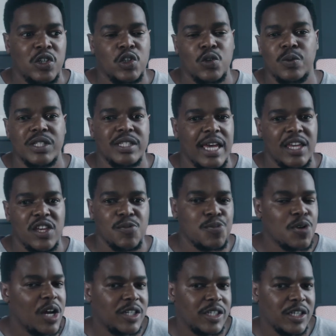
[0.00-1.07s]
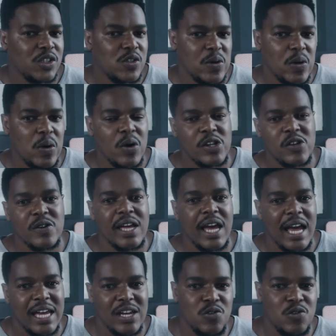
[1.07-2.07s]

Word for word: you would take your project to an audio guy